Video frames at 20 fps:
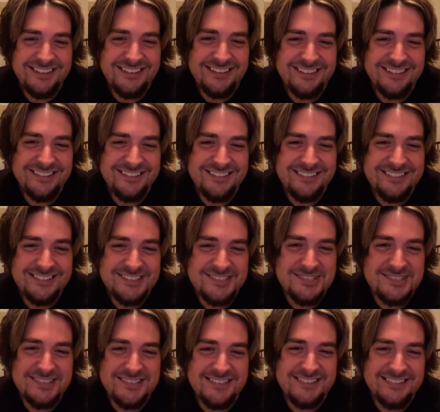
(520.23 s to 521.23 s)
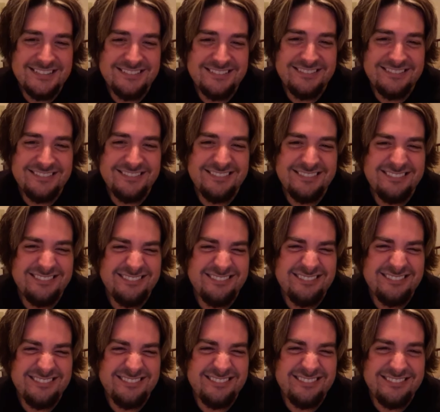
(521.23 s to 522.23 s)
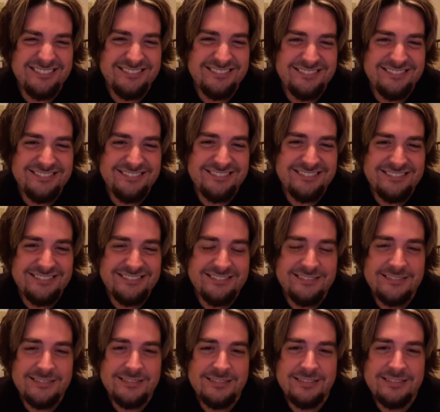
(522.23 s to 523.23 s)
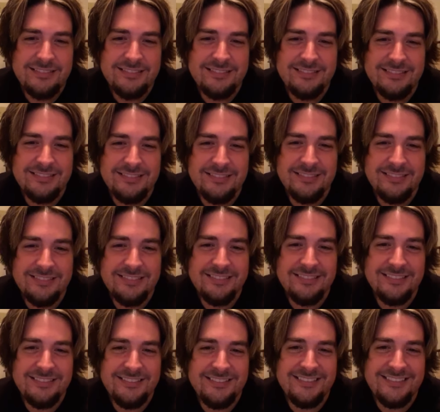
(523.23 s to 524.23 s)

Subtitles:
No words are spoken by the person on screen.